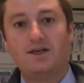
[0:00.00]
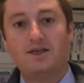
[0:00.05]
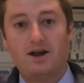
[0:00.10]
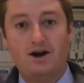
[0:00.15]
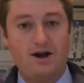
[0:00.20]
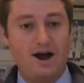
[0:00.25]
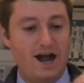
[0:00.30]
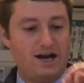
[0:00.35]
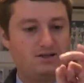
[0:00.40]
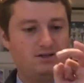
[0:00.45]
that
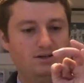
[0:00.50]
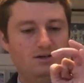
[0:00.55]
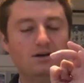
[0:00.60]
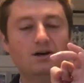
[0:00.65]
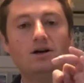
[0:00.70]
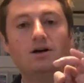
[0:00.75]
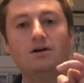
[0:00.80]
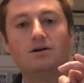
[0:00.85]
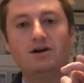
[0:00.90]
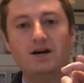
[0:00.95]
are actually
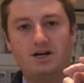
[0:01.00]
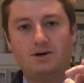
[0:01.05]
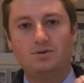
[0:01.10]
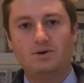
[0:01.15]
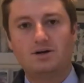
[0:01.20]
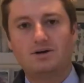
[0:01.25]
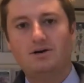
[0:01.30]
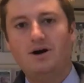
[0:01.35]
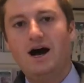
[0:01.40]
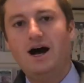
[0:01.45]
little
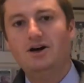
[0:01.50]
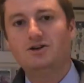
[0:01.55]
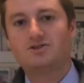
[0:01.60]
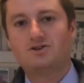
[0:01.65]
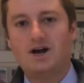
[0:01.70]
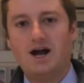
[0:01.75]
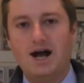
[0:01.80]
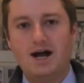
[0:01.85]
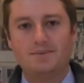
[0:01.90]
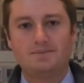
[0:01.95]
liquid cloud
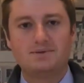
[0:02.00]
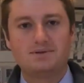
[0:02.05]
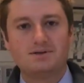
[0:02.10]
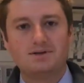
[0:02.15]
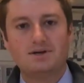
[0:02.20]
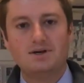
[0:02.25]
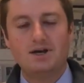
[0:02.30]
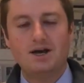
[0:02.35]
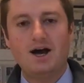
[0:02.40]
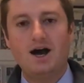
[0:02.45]
drops